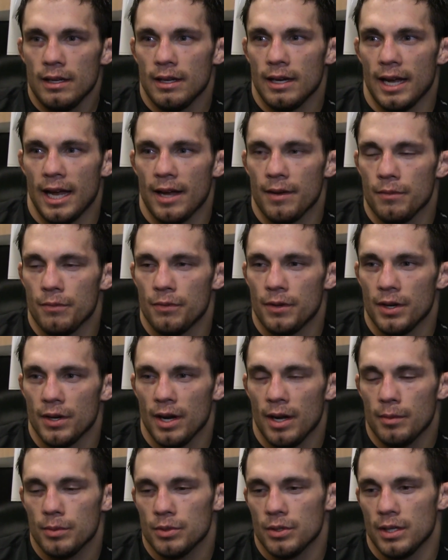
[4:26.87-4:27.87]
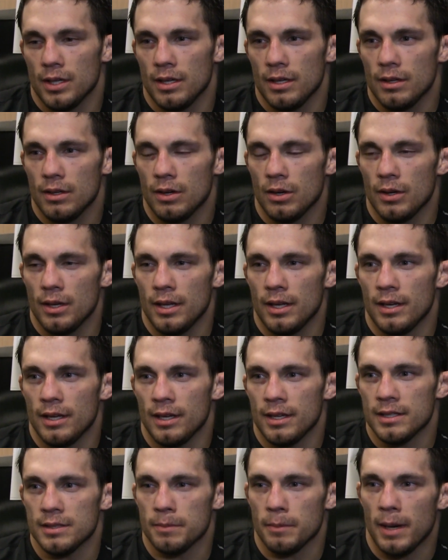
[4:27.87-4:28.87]
haven't figured out. So he, in
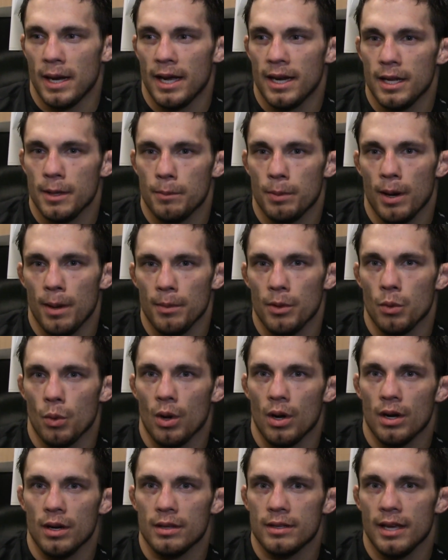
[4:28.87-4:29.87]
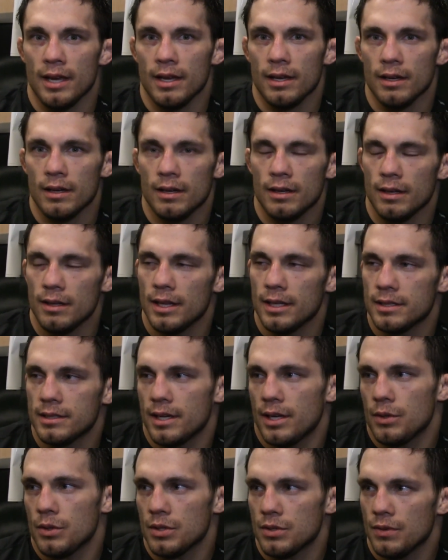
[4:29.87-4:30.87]
his mind, he probably wanted to take a less
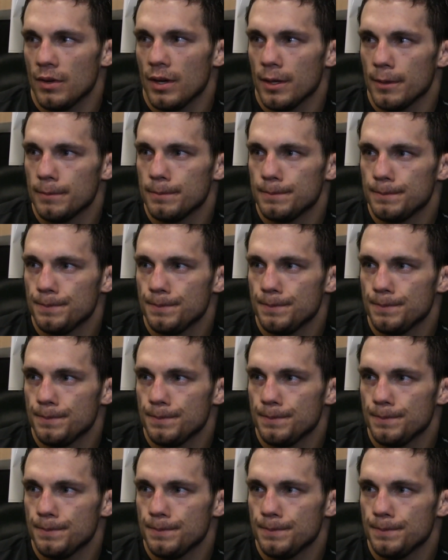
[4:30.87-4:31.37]
dangerous fight.